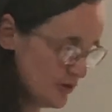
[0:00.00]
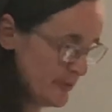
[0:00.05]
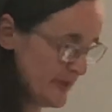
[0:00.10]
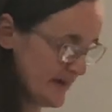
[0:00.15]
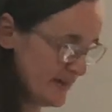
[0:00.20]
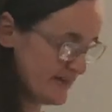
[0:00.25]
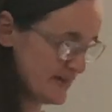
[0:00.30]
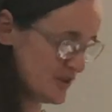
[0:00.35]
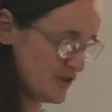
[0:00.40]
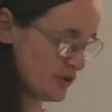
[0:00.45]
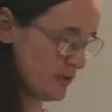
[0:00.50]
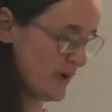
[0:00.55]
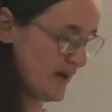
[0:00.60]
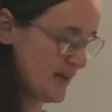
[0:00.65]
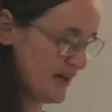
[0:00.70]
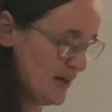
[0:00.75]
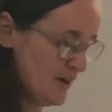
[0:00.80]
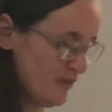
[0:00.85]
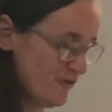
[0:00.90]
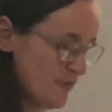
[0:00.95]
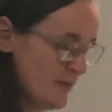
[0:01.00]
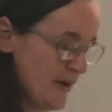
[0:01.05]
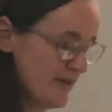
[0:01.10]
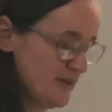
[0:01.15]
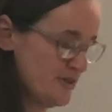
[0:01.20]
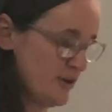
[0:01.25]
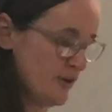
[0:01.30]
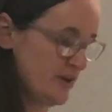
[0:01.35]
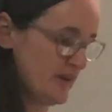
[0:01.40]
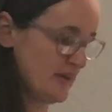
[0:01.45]
biggest issue I hear from
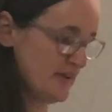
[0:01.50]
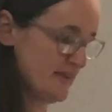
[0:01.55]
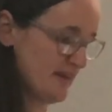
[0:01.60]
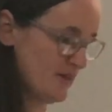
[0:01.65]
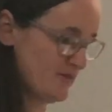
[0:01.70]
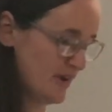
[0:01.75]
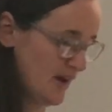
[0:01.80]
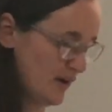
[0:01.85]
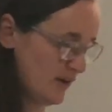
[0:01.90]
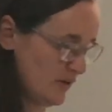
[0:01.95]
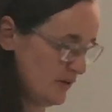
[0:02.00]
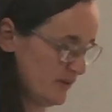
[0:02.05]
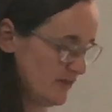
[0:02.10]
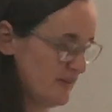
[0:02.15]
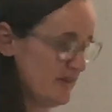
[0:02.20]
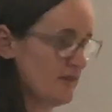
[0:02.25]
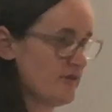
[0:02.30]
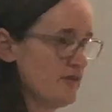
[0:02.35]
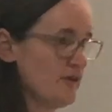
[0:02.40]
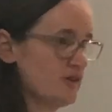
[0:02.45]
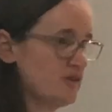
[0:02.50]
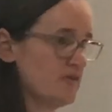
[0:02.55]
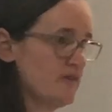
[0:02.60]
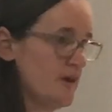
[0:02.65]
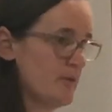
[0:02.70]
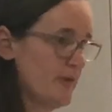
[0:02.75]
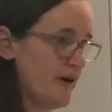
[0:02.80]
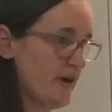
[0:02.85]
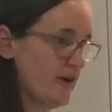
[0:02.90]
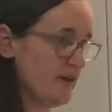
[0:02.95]
other donor-conceived adults in search of
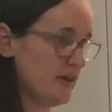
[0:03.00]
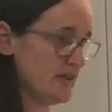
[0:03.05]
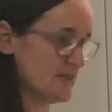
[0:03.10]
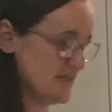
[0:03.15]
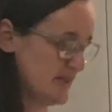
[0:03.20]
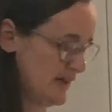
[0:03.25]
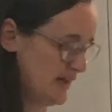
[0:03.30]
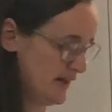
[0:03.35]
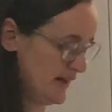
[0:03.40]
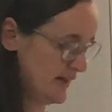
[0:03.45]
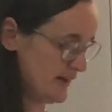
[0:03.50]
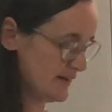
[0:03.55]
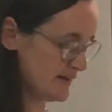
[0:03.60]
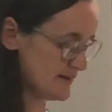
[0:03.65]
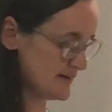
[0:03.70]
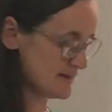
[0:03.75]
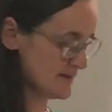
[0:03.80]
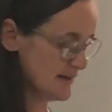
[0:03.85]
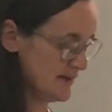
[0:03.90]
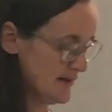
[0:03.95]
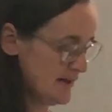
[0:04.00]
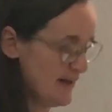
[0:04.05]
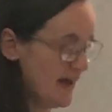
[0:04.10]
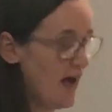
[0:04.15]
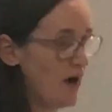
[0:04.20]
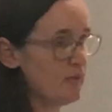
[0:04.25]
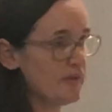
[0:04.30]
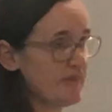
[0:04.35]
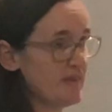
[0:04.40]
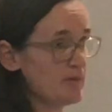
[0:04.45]
their biology is,
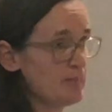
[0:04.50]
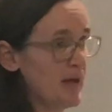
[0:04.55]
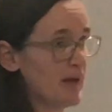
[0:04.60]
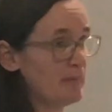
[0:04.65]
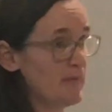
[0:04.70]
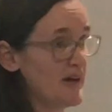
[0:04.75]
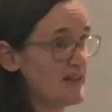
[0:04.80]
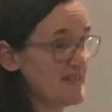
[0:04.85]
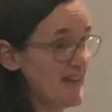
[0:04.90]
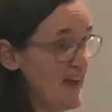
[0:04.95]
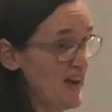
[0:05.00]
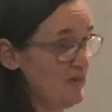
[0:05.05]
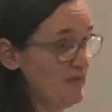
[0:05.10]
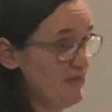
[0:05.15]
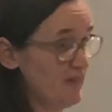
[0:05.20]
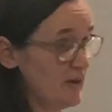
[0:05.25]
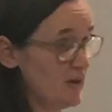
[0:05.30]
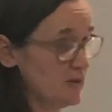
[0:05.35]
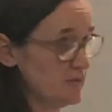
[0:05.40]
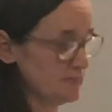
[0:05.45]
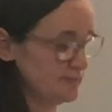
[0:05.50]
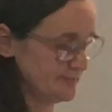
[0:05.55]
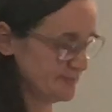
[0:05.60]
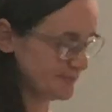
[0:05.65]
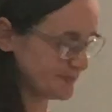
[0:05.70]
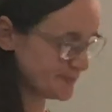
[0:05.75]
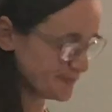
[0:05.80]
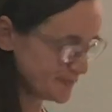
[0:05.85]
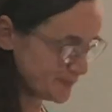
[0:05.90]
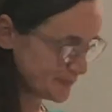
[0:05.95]
how will this make my dad feel?
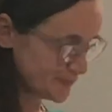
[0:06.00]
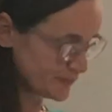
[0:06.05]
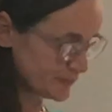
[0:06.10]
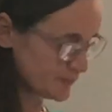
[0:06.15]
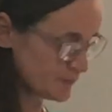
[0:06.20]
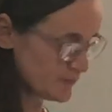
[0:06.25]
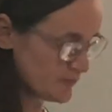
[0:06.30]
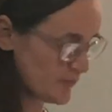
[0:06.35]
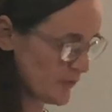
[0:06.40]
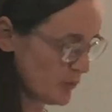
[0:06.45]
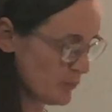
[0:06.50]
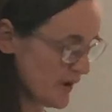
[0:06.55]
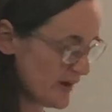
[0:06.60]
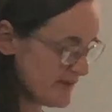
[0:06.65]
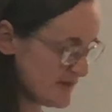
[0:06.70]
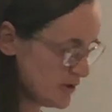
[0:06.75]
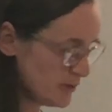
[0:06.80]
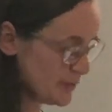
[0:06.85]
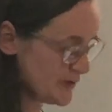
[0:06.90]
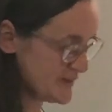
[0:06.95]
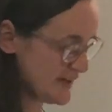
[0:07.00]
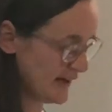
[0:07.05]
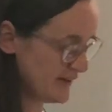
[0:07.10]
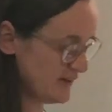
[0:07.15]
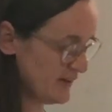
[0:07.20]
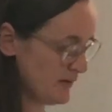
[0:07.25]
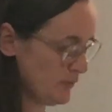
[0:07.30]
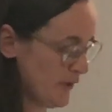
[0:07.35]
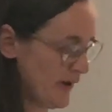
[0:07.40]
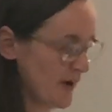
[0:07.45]
We are still
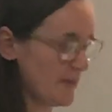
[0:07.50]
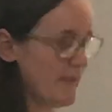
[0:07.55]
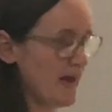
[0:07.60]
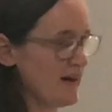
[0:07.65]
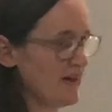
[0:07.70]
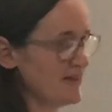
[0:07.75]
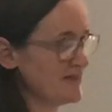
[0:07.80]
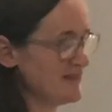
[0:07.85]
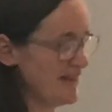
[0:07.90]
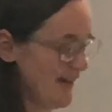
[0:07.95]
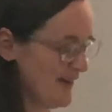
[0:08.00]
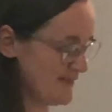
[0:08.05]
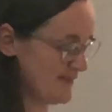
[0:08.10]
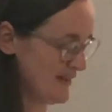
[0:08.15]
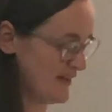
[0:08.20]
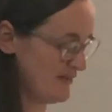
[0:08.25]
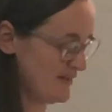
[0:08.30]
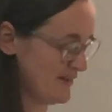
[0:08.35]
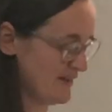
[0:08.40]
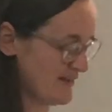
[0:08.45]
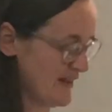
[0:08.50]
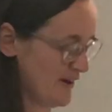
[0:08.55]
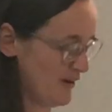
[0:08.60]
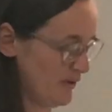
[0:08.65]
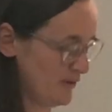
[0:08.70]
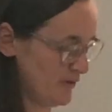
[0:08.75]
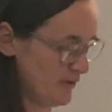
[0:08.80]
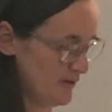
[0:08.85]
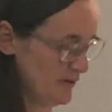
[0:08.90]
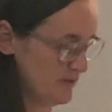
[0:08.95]
projecting and worrying about our dads, even as
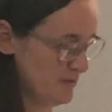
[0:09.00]
adults.